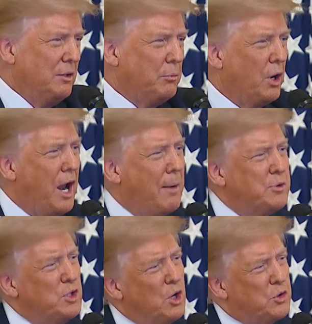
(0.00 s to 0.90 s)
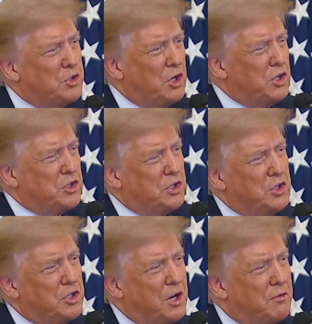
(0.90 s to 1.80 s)
Perhaps no
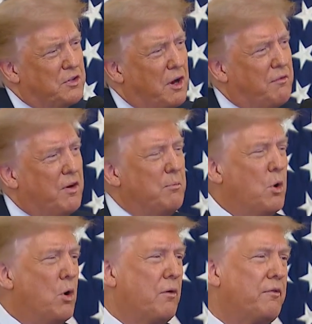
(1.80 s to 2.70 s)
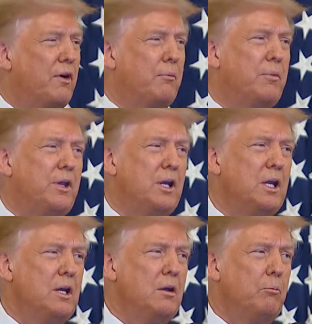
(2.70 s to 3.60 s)
citizens have suffered more from the
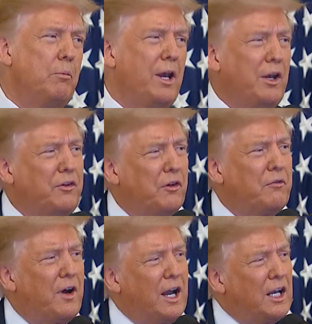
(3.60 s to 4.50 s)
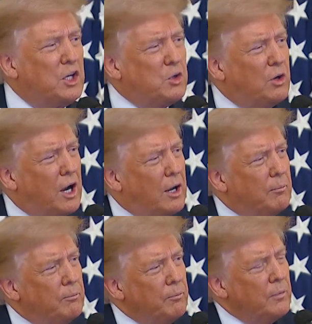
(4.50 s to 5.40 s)
menace of violent
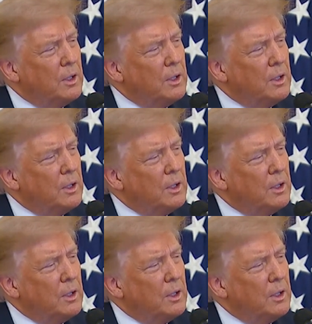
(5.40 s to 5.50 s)
crime